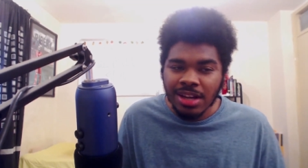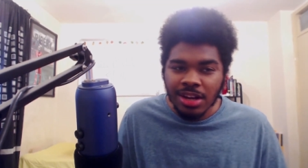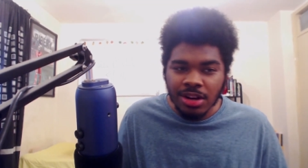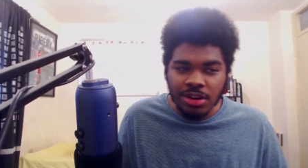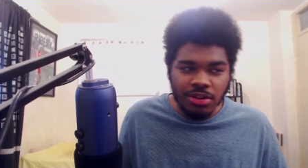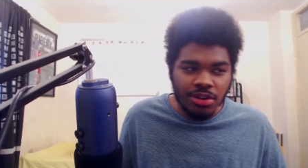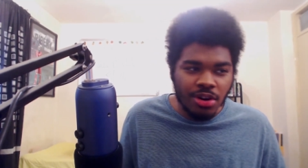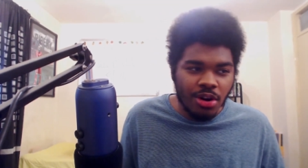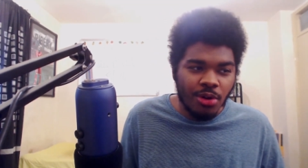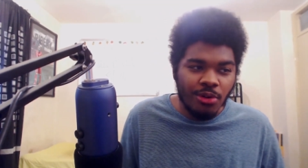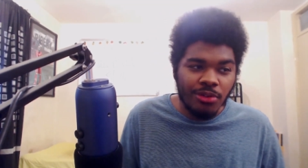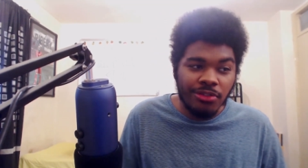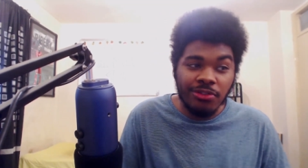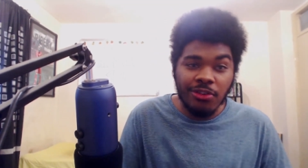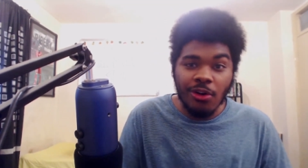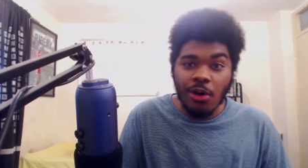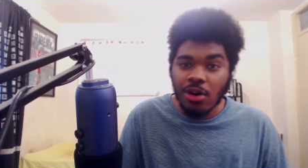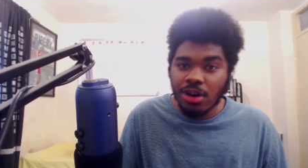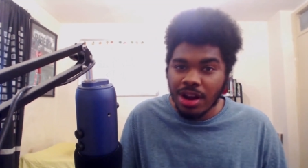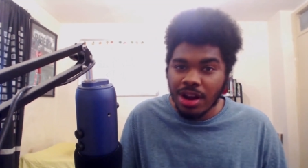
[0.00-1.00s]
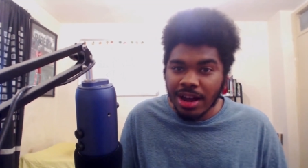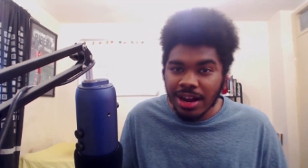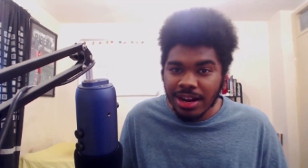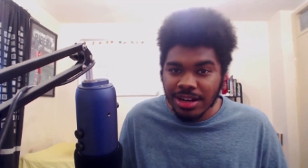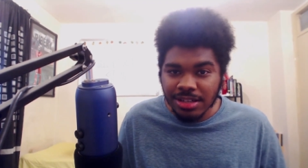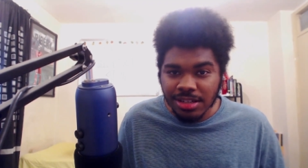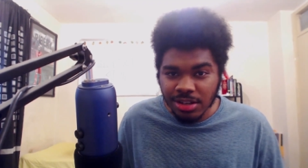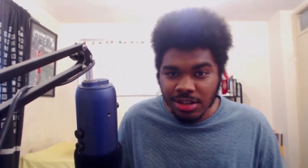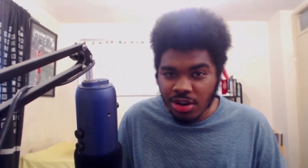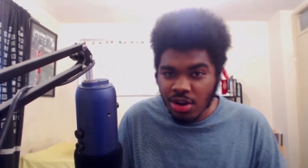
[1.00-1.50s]
no
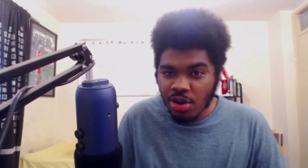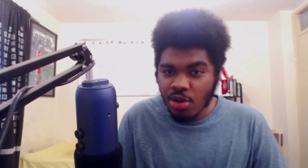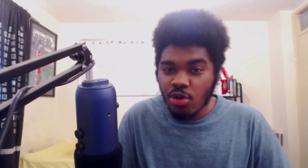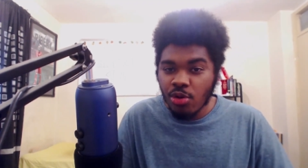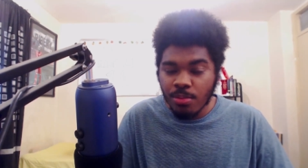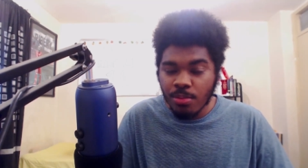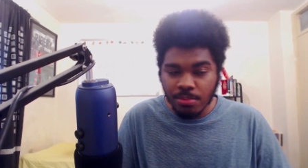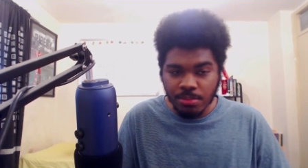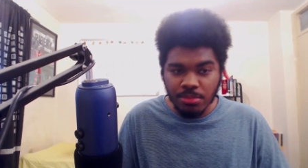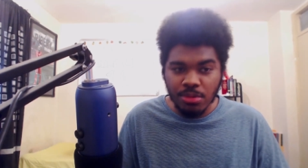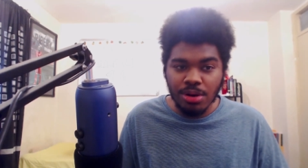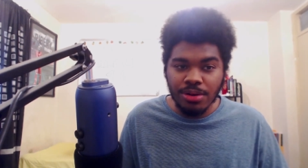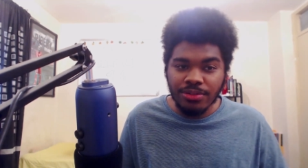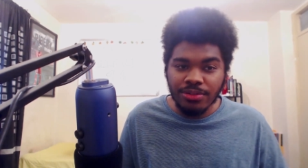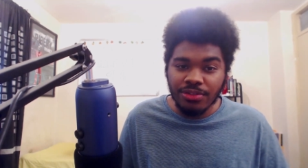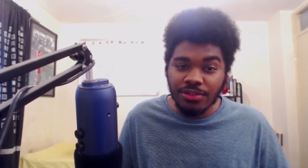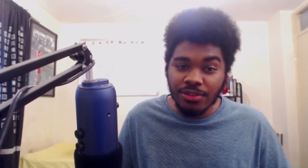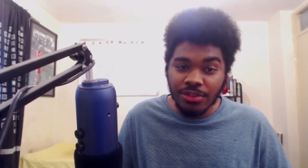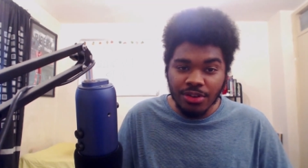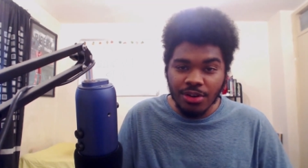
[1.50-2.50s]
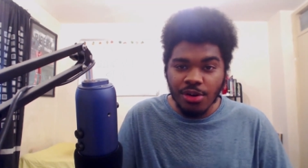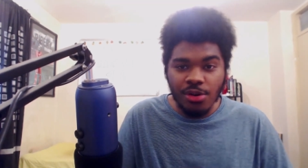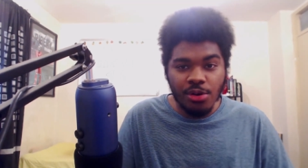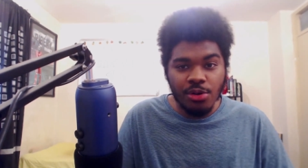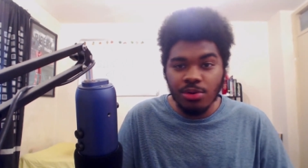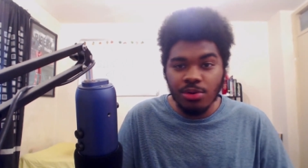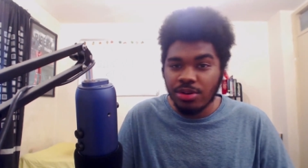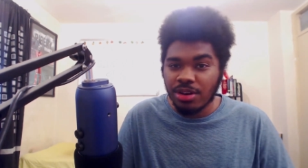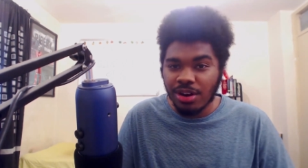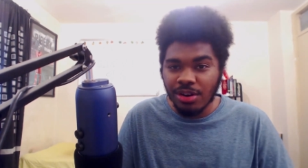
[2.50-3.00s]
fortnight, no month,
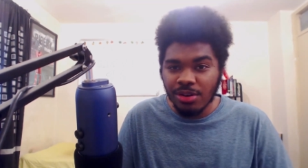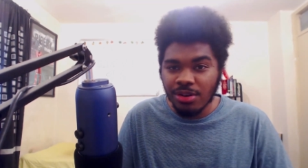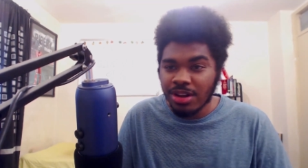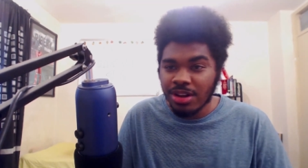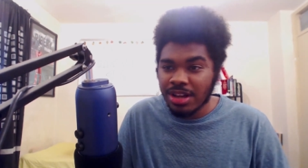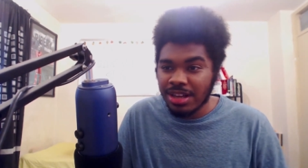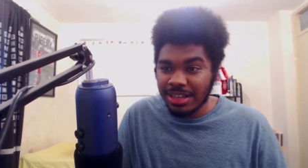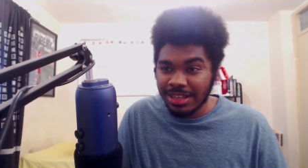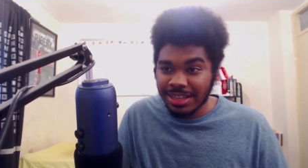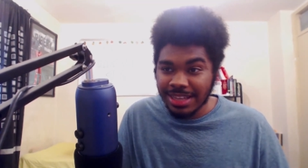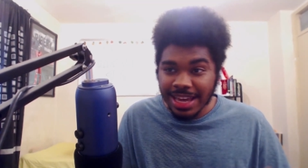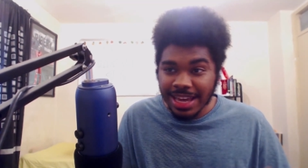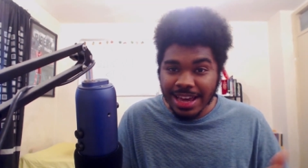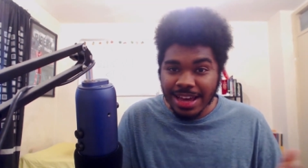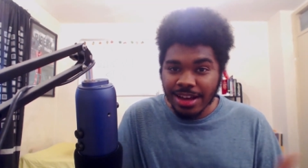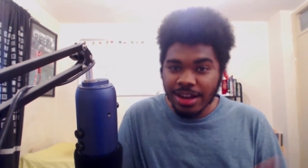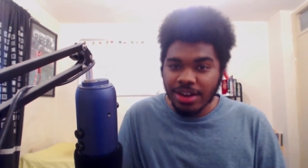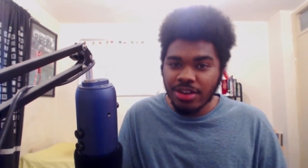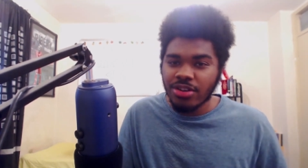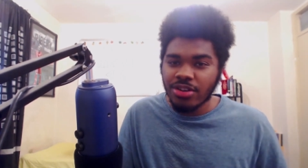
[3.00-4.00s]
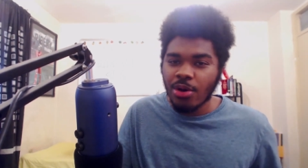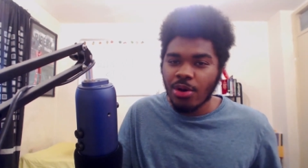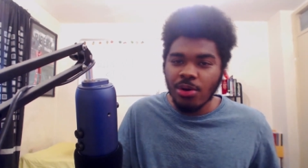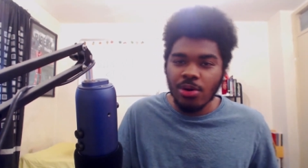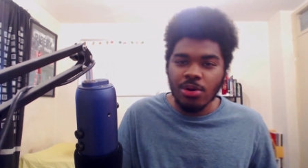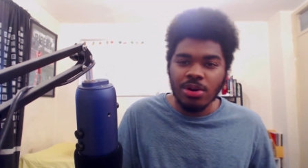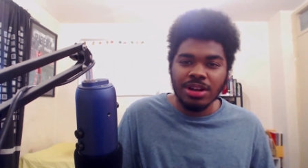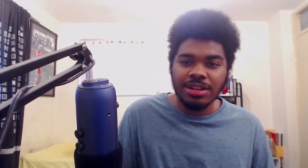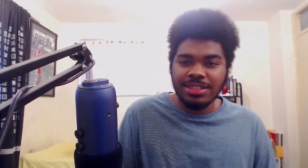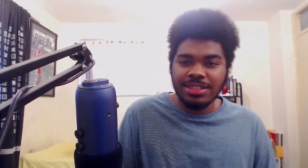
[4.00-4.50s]
no you know year,
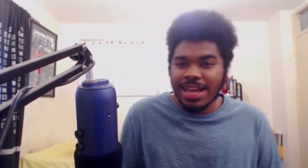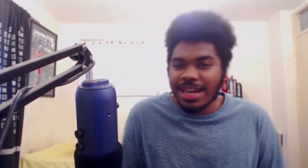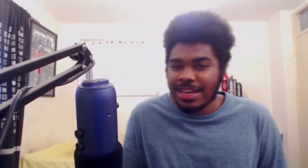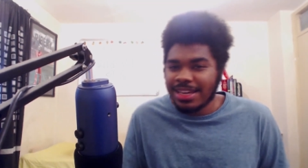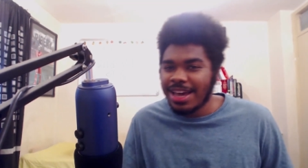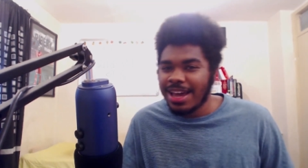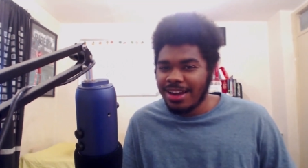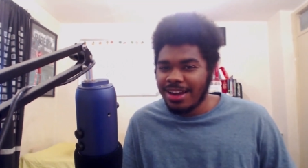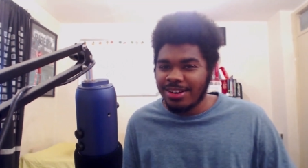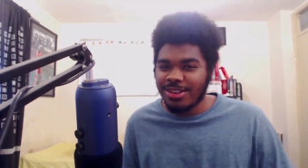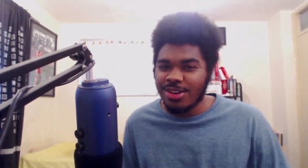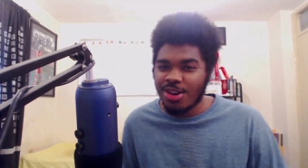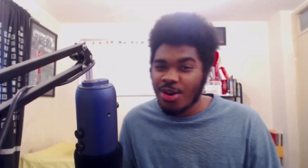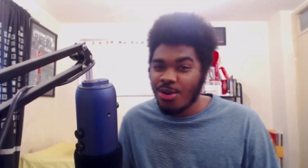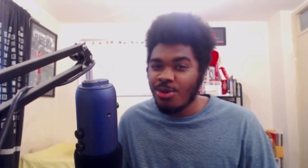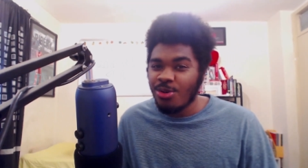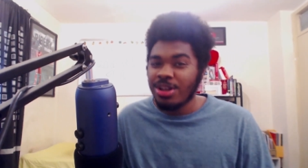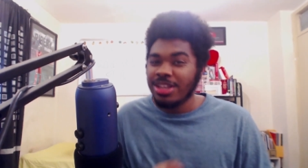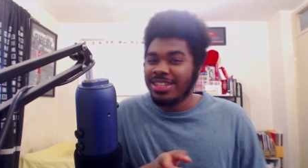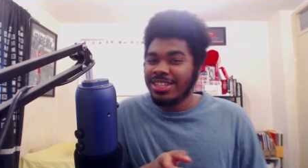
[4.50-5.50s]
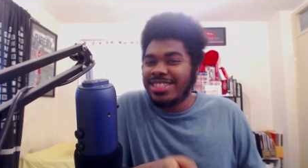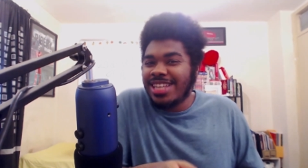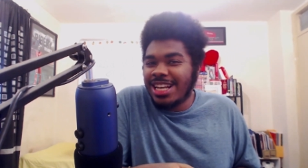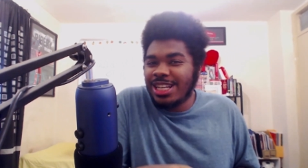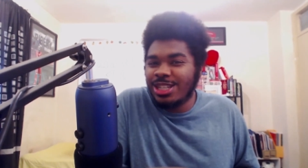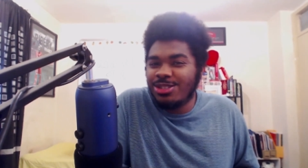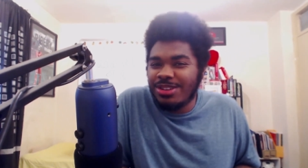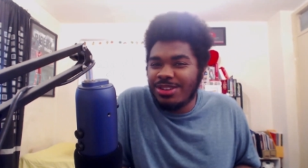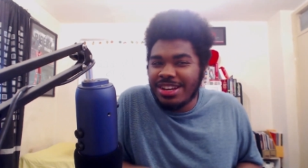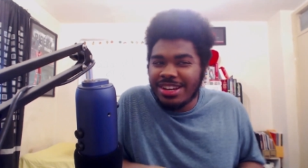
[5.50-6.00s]
no decade, no
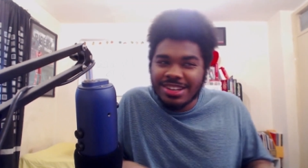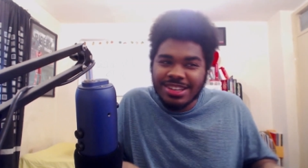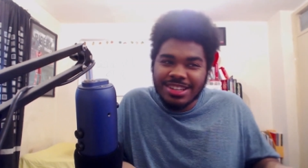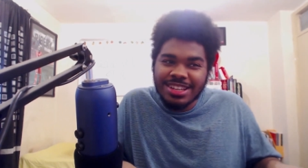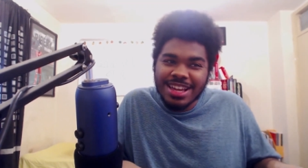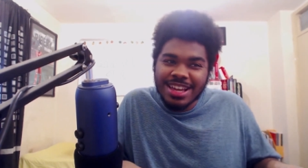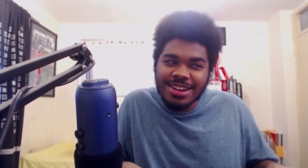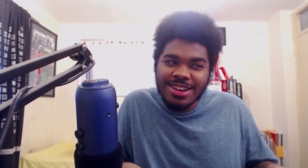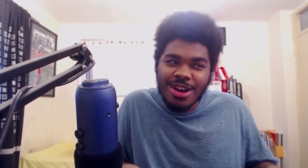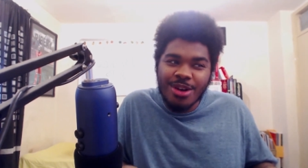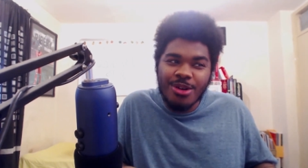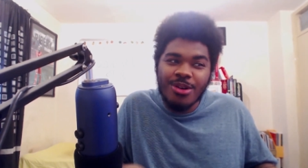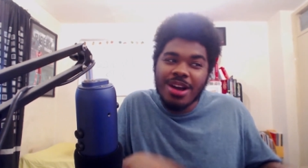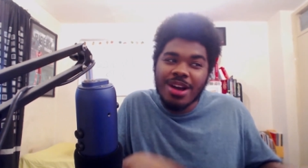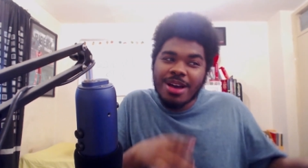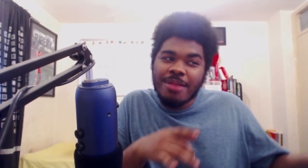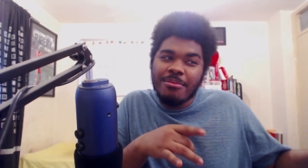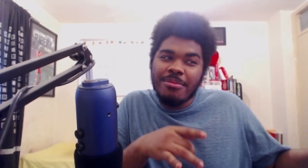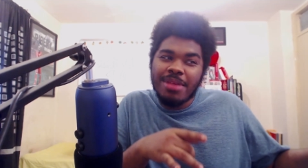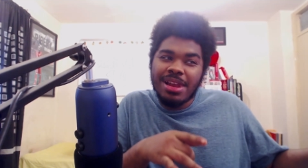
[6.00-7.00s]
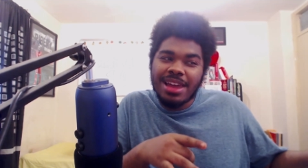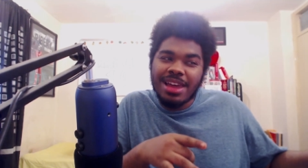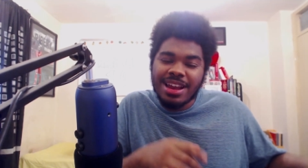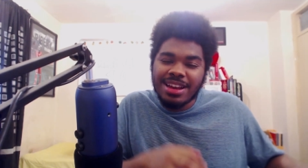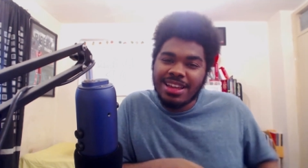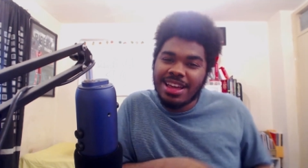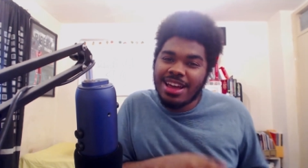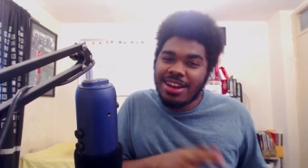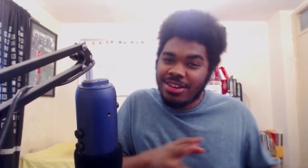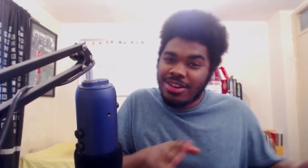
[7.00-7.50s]
century, no
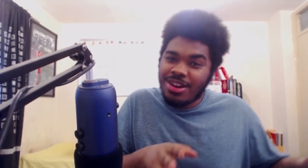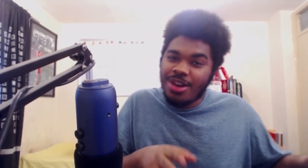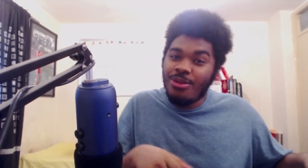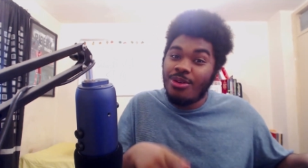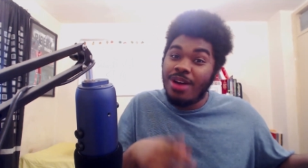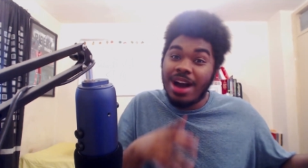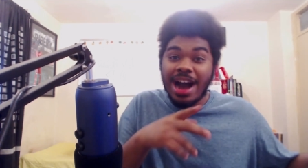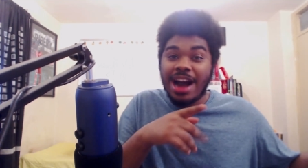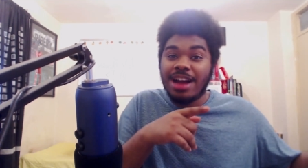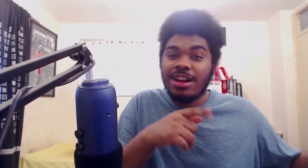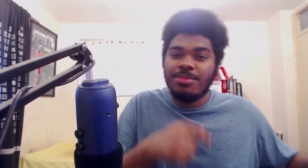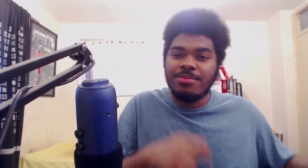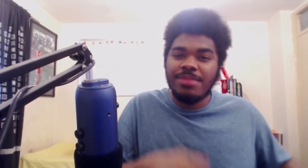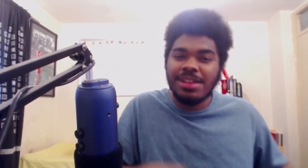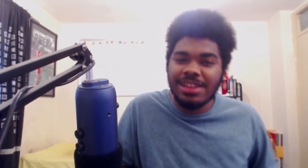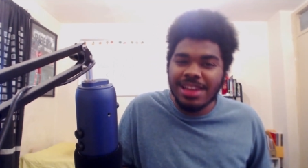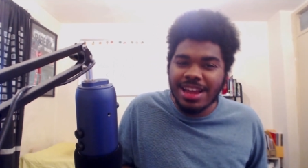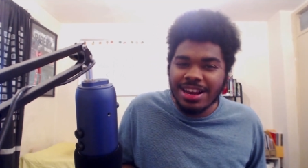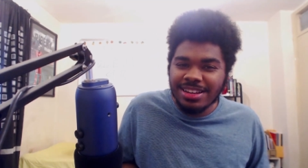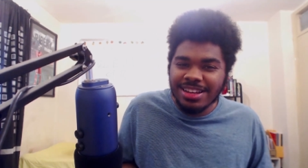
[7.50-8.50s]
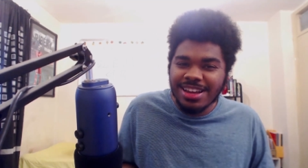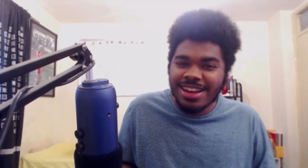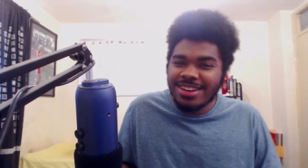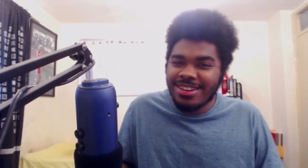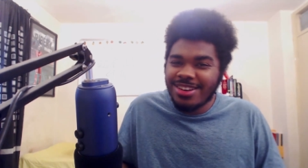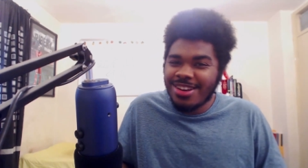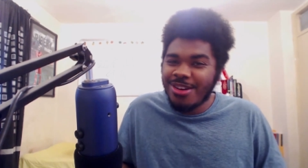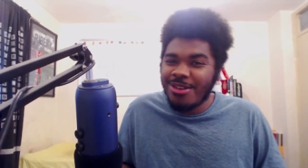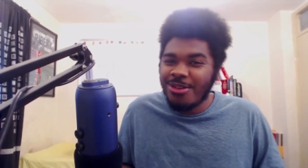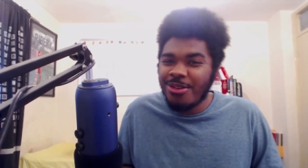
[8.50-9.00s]
millennia, no anna millennia,
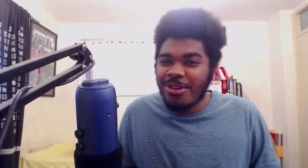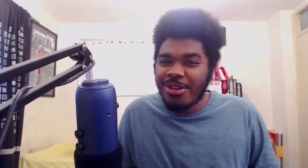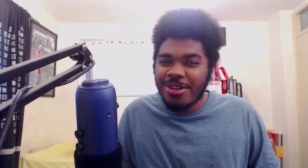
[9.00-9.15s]
no.